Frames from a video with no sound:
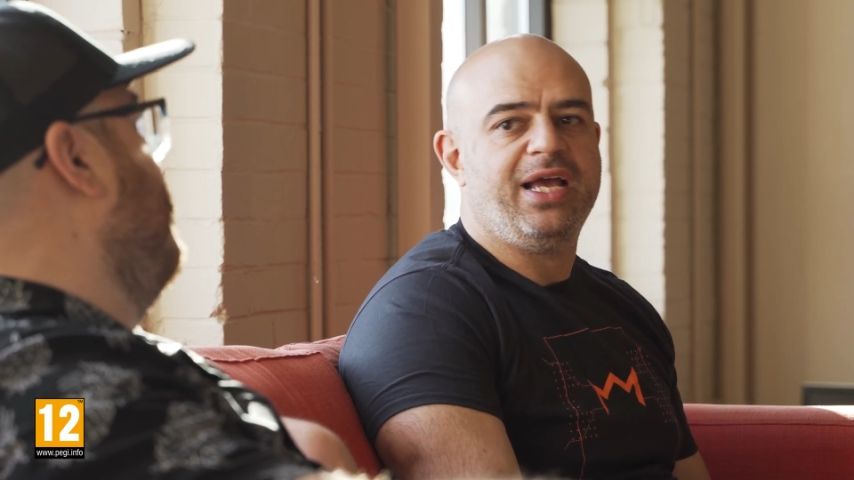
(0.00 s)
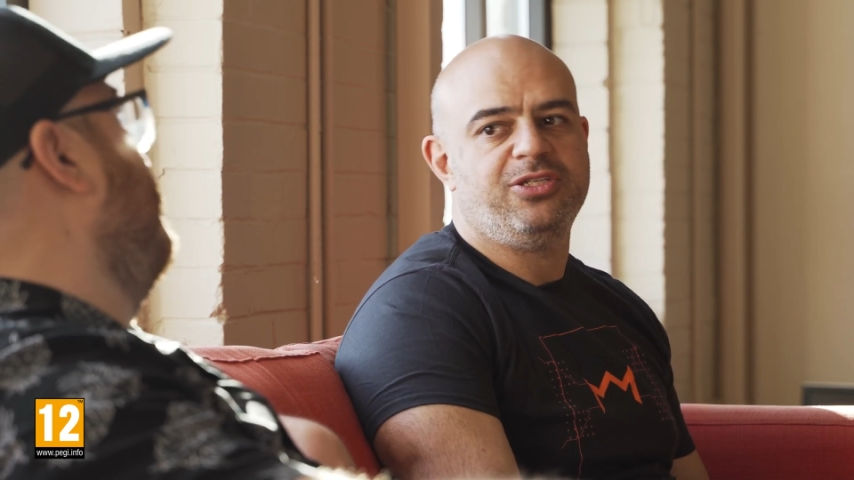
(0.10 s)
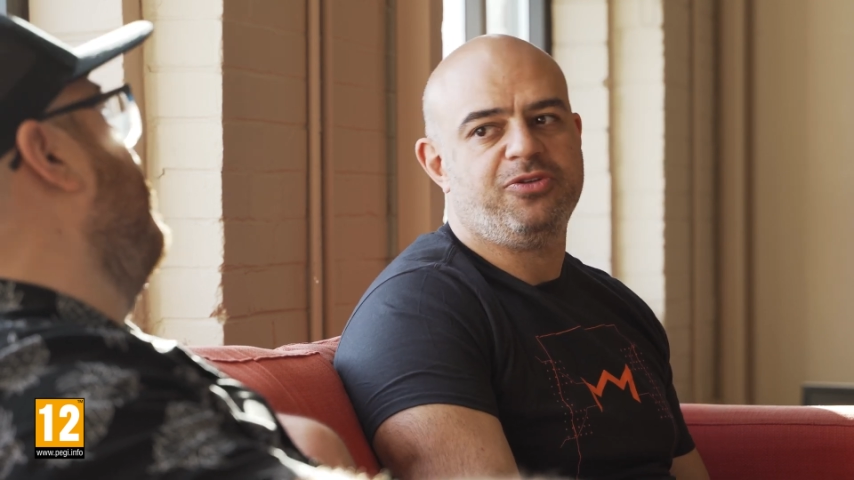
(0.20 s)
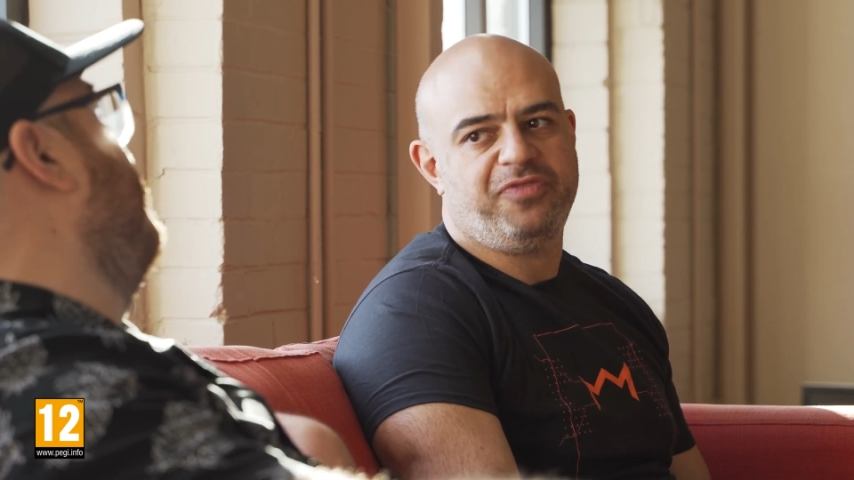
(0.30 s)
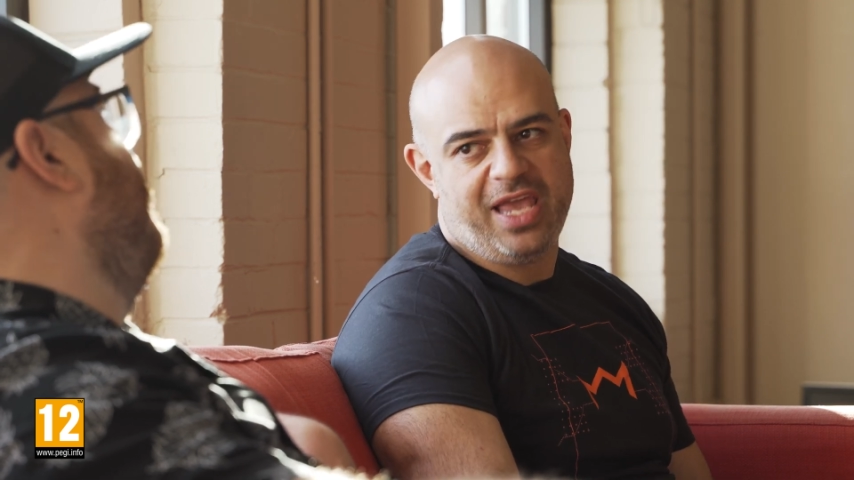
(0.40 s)

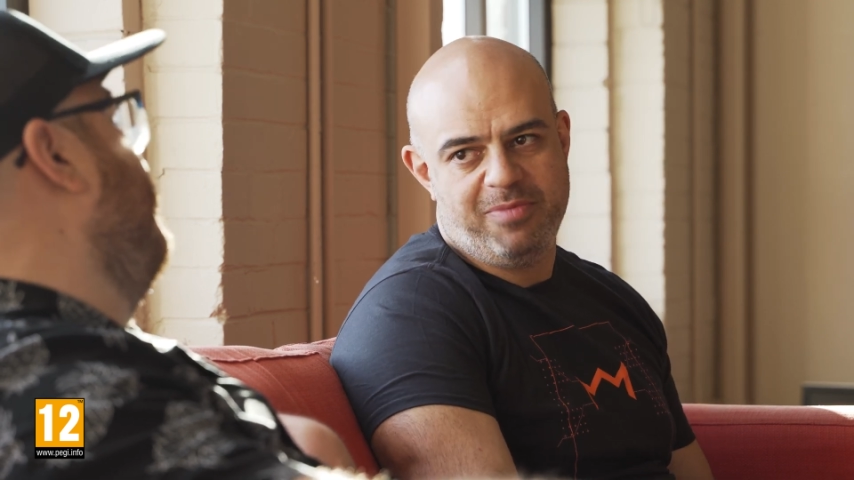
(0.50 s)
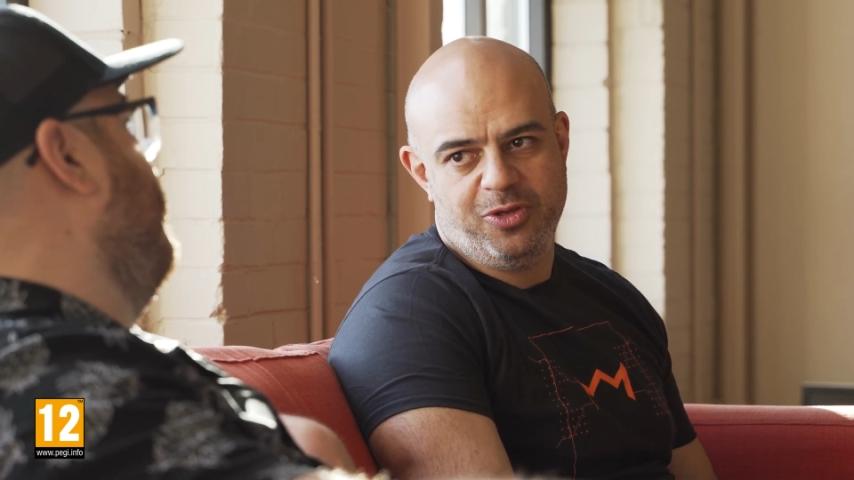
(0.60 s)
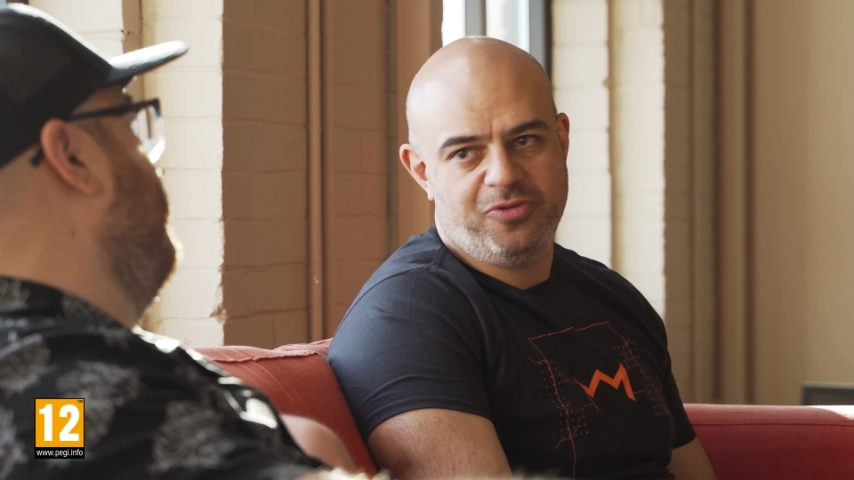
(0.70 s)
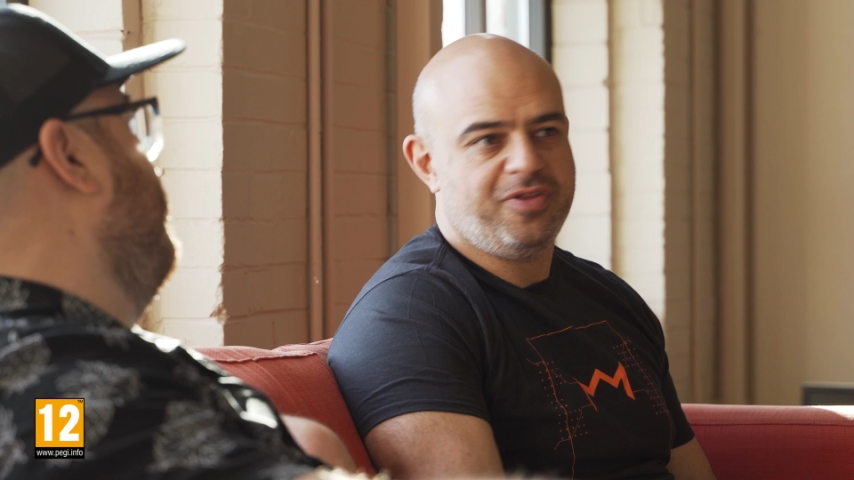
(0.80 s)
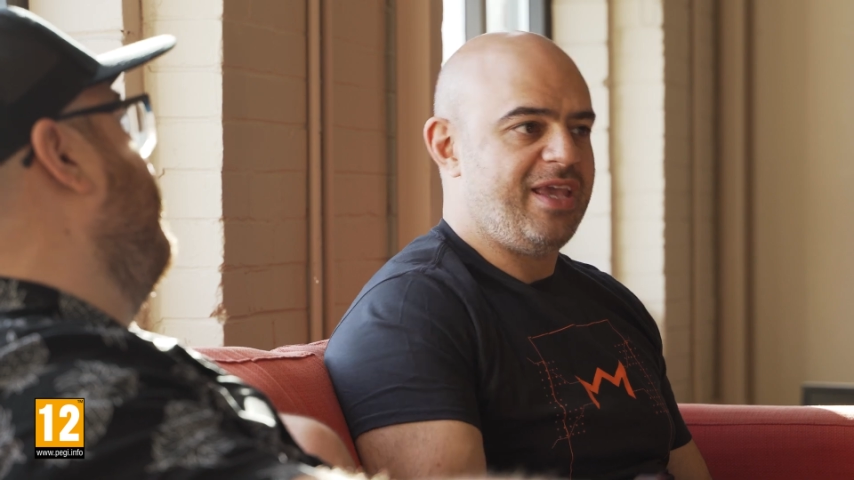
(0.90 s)
So if you came new
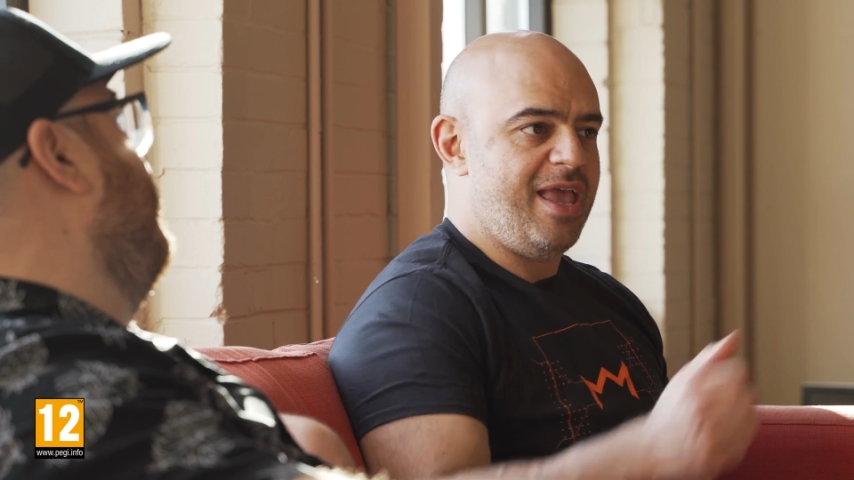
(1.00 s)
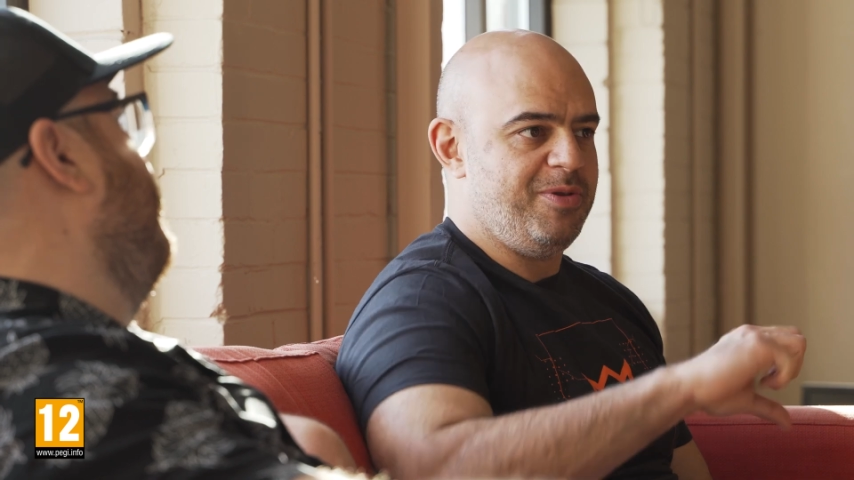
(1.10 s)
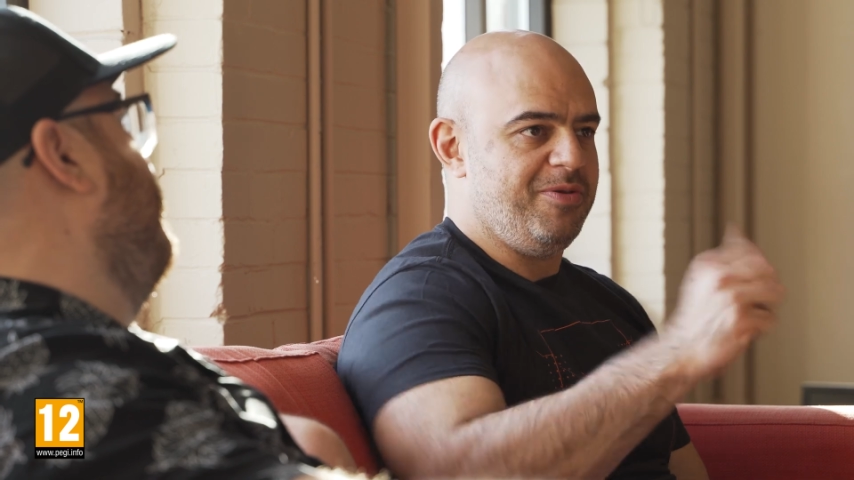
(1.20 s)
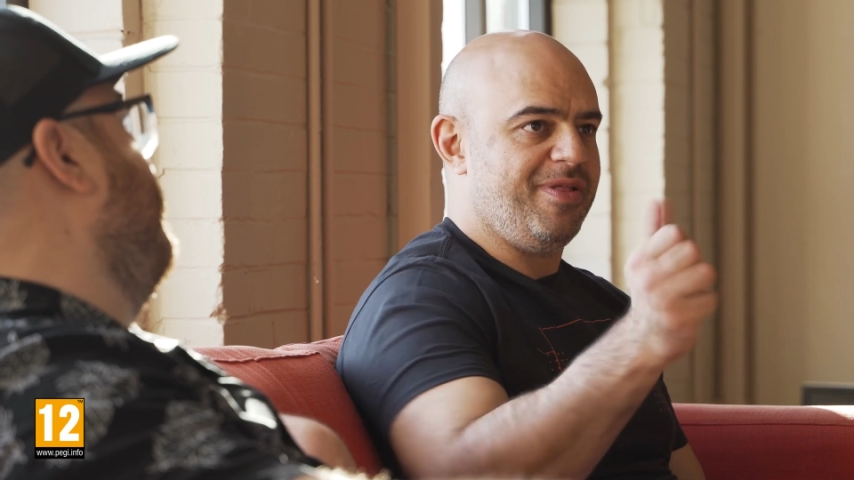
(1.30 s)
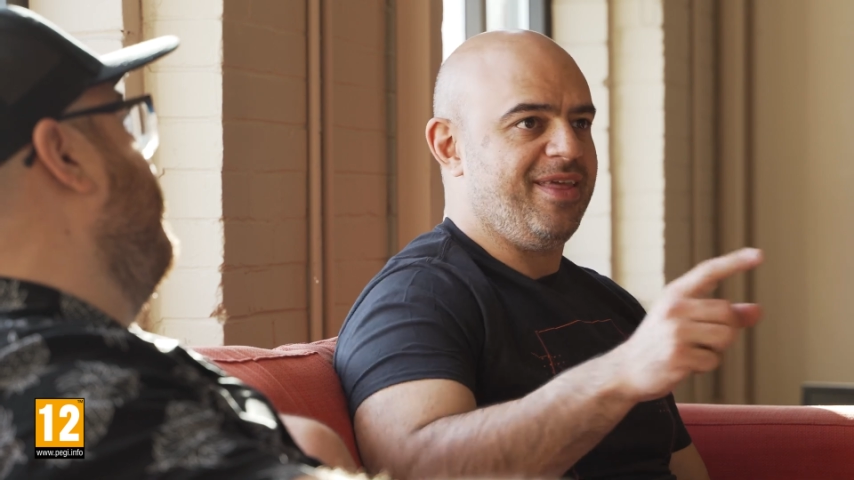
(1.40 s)
to the game and
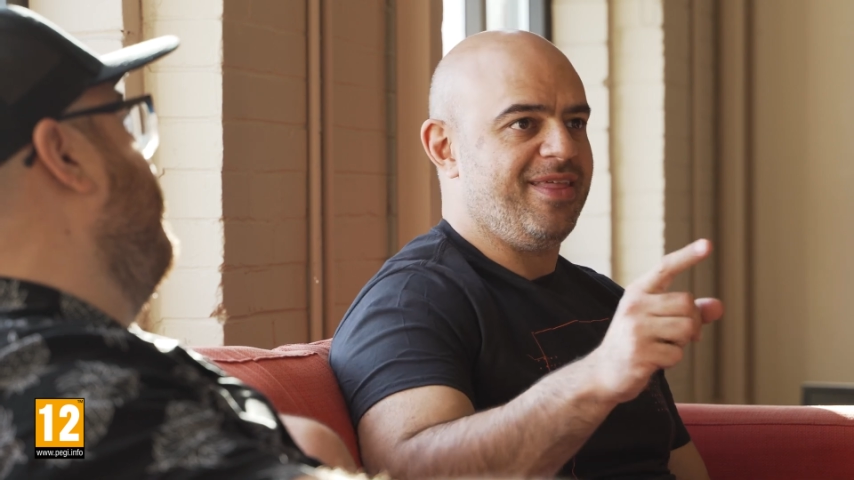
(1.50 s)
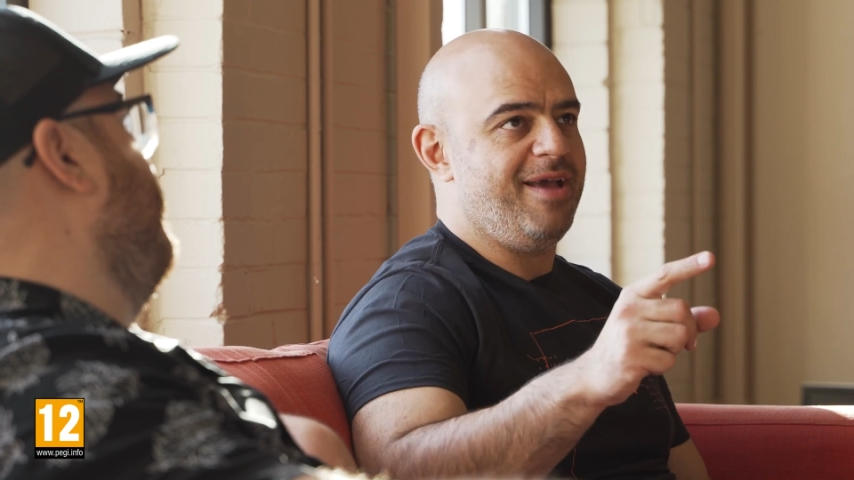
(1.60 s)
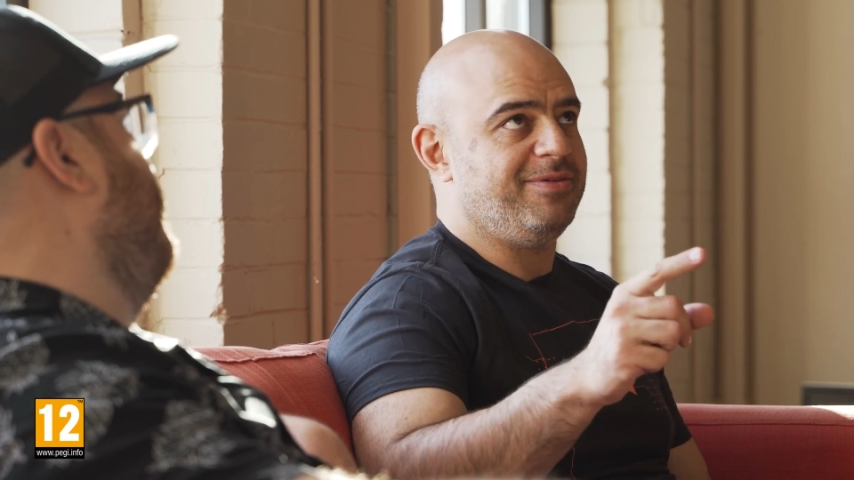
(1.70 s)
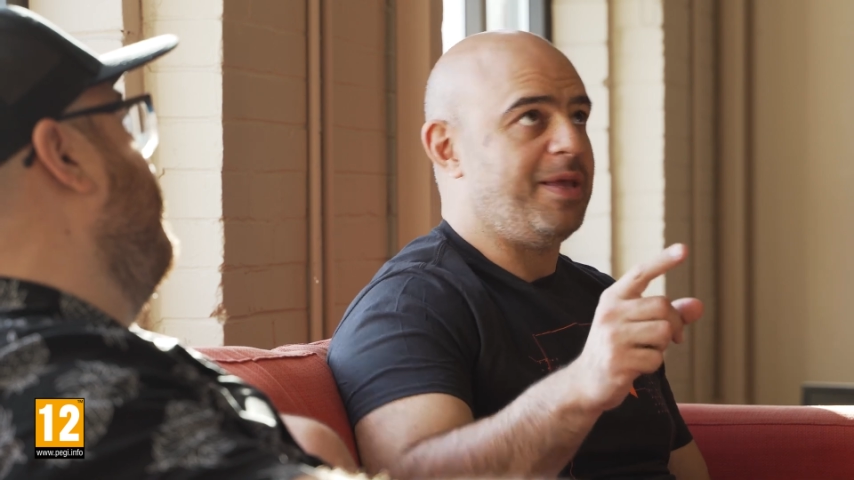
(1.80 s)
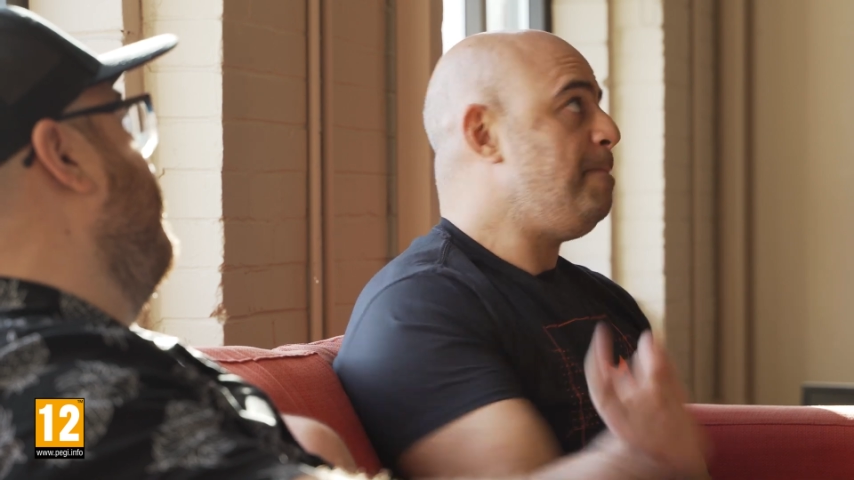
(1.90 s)
you're like that, it was like